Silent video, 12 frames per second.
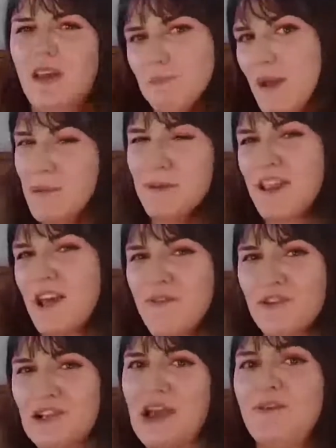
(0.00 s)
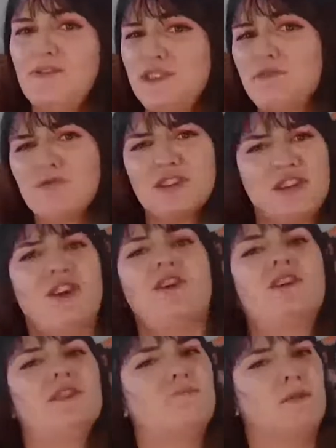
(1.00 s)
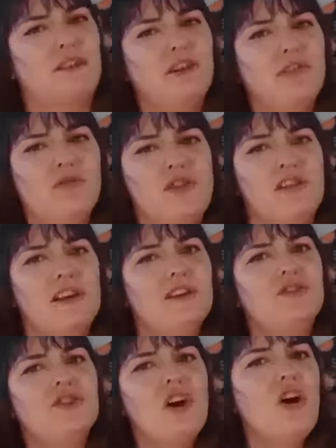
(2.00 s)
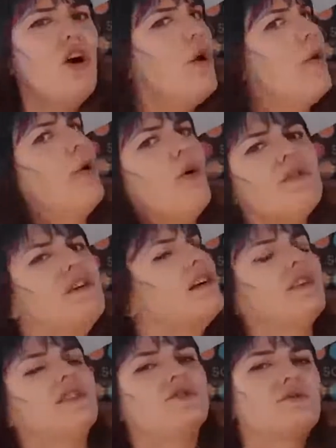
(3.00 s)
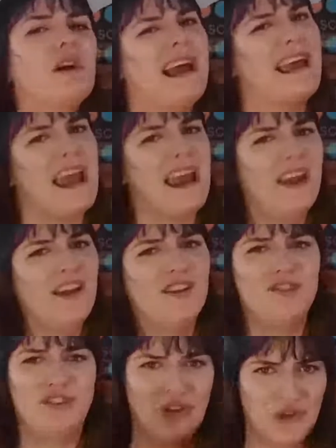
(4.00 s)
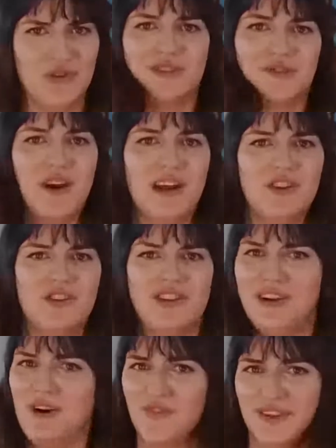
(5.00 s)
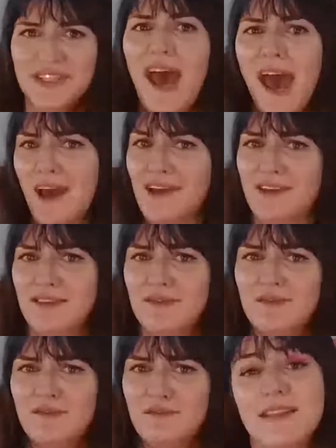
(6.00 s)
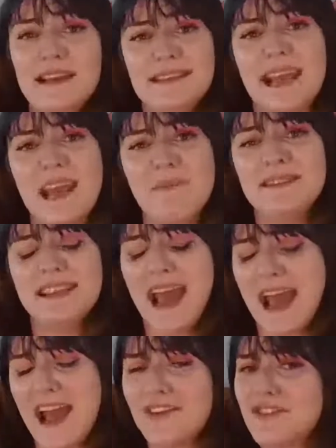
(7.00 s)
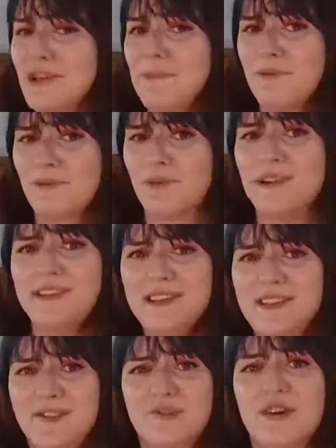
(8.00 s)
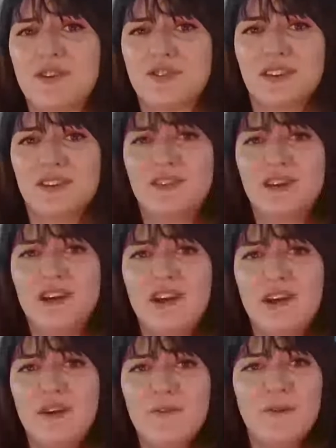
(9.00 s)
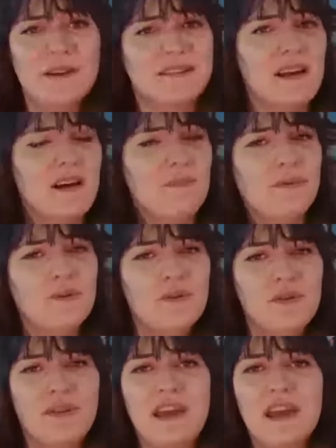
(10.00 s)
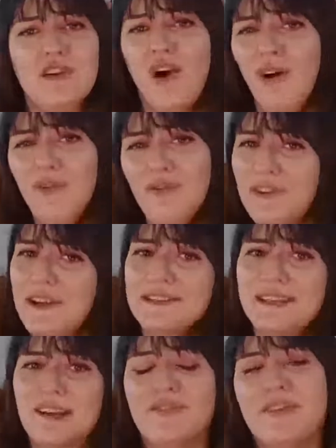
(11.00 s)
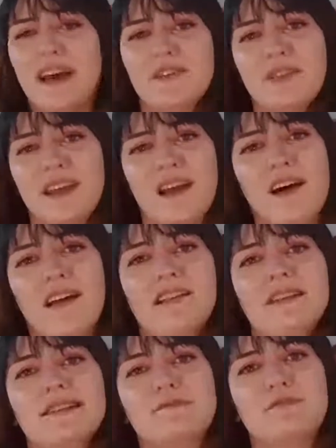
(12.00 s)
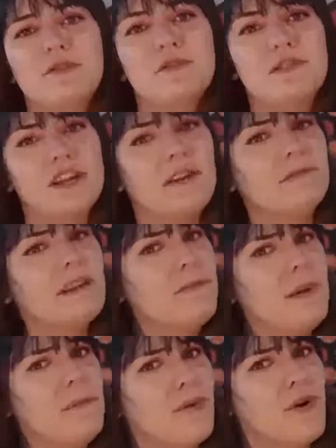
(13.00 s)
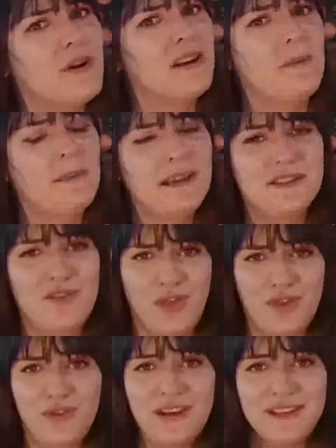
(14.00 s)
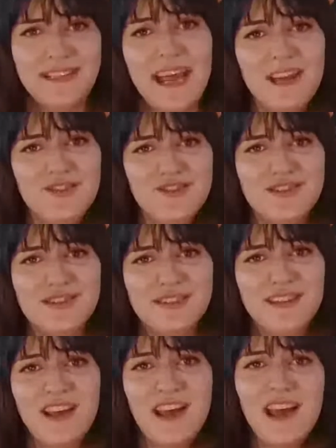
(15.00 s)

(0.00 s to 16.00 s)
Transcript: Maybe they've left and returned with new knowledge, or they're going to try a new strategy of attack. This game is actually pretty structured. For example, the conflicts that are found on the islands will generally be broken up into 3 stages.